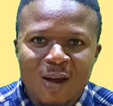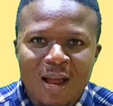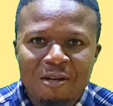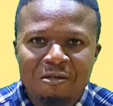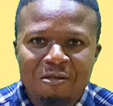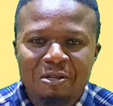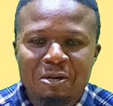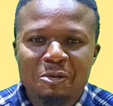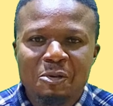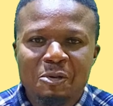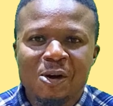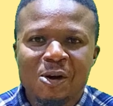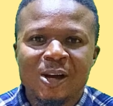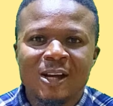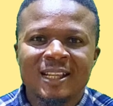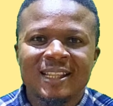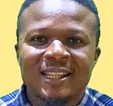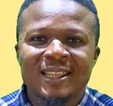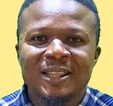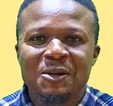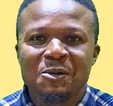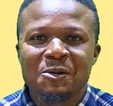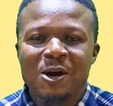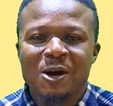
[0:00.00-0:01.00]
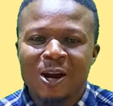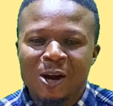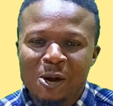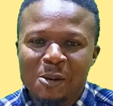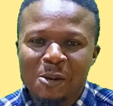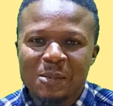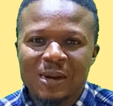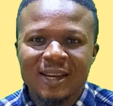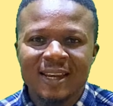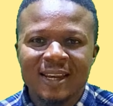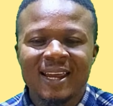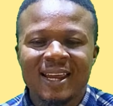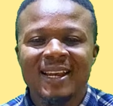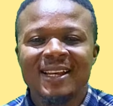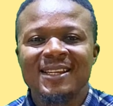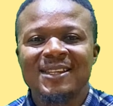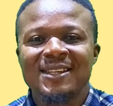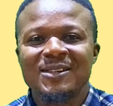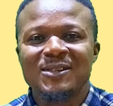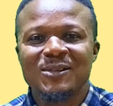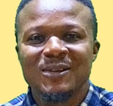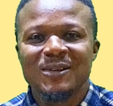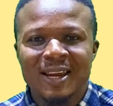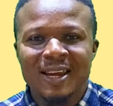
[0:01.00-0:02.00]
everyone, welcome again
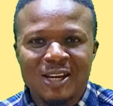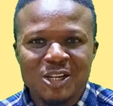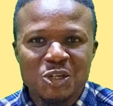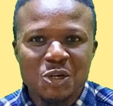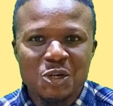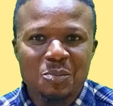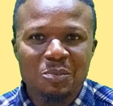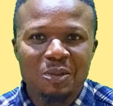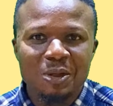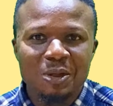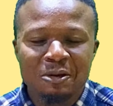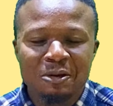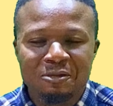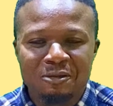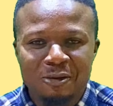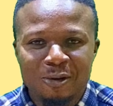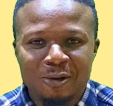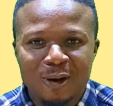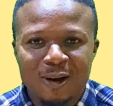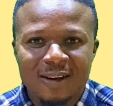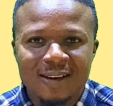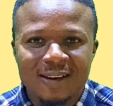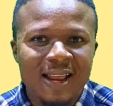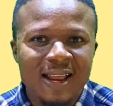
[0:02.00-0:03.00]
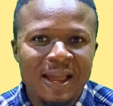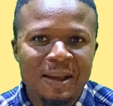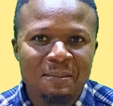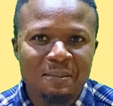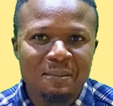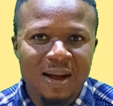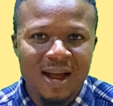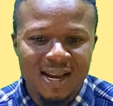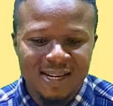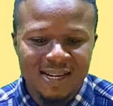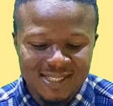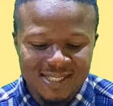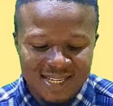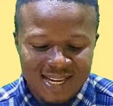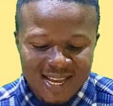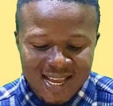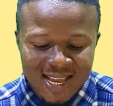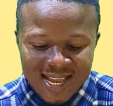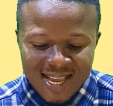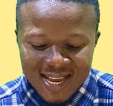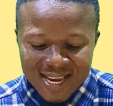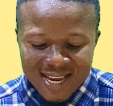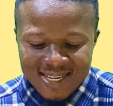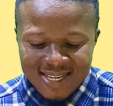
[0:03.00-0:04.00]
to Exponential Online Maths.
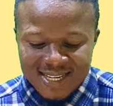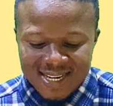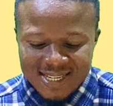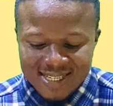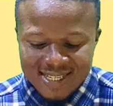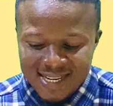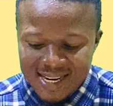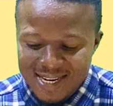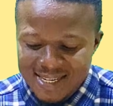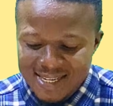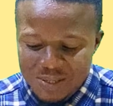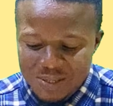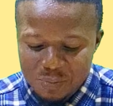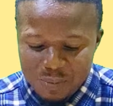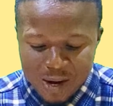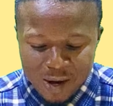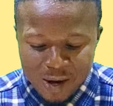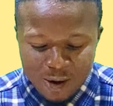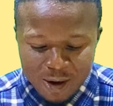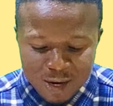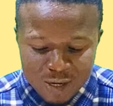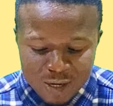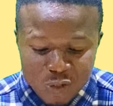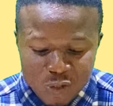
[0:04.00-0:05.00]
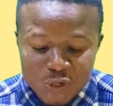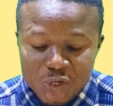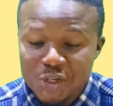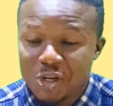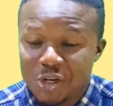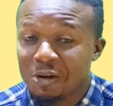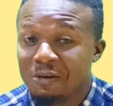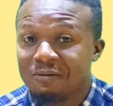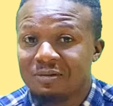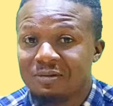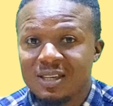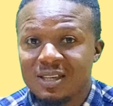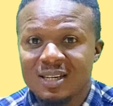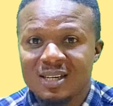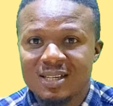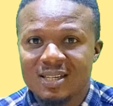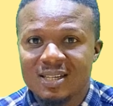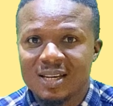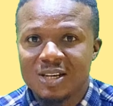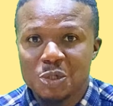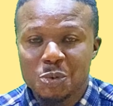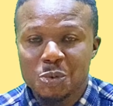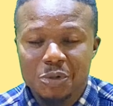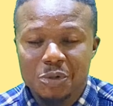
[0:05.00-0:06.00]
In this lesson, we are going to solve this
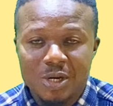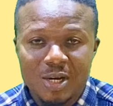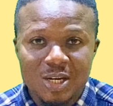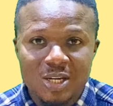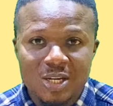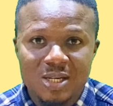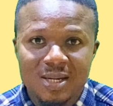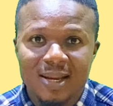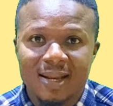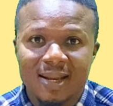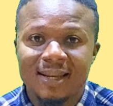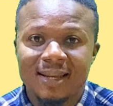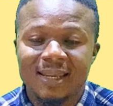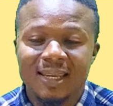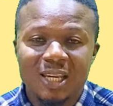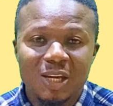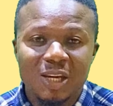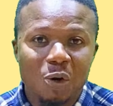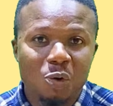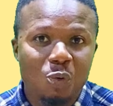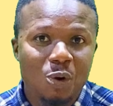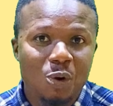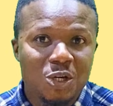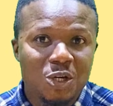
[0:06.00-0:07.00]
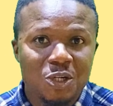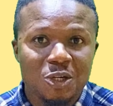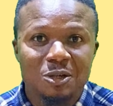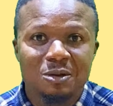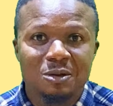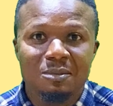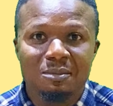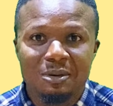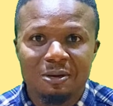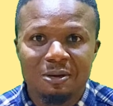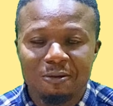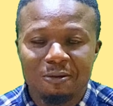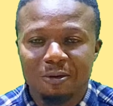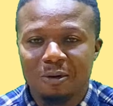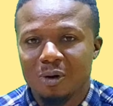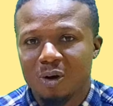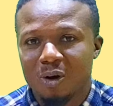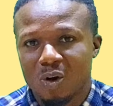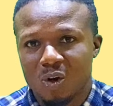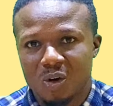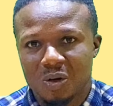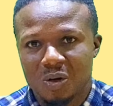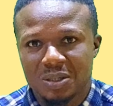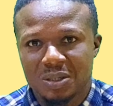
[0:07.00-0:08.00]
exponential equation
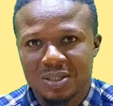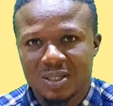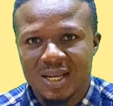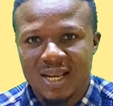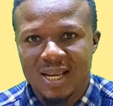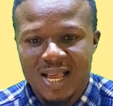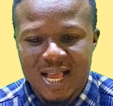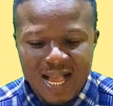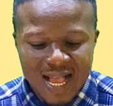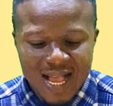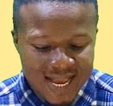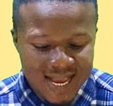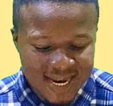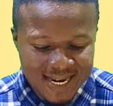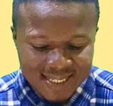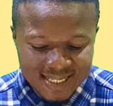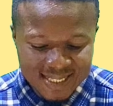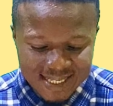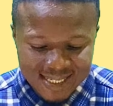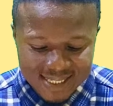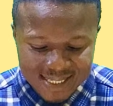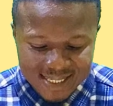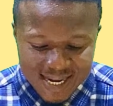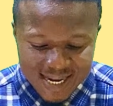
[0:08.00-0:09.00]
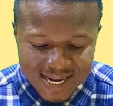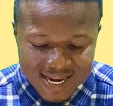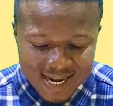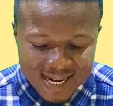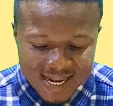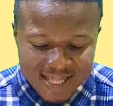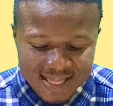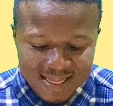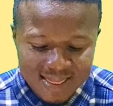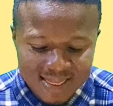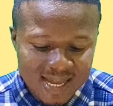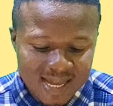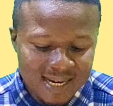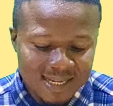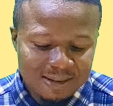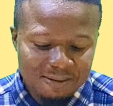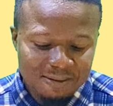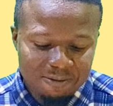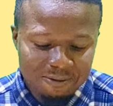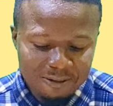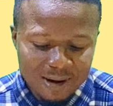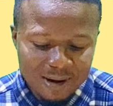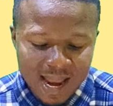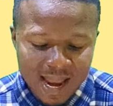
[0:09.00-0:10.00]
before us. It is saying that
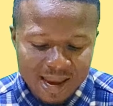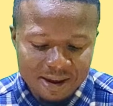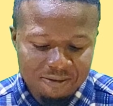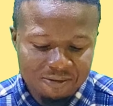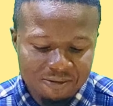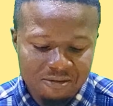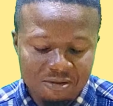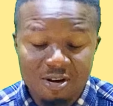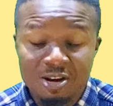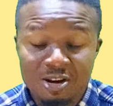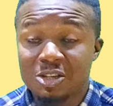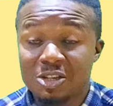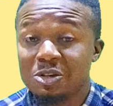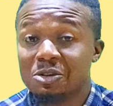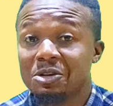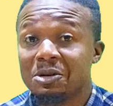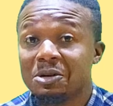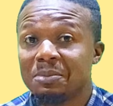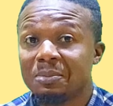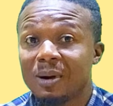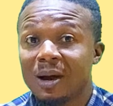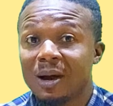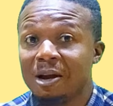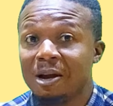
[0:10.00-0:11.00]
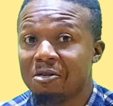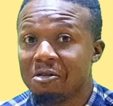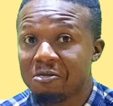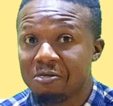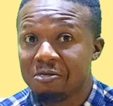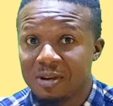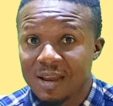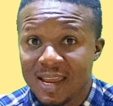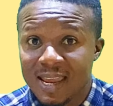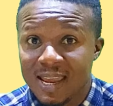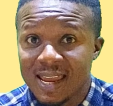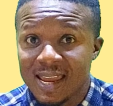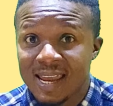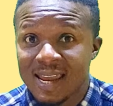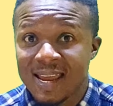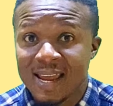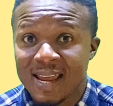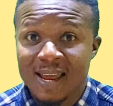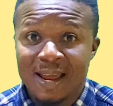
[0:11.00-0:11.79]
5 raised to the power of a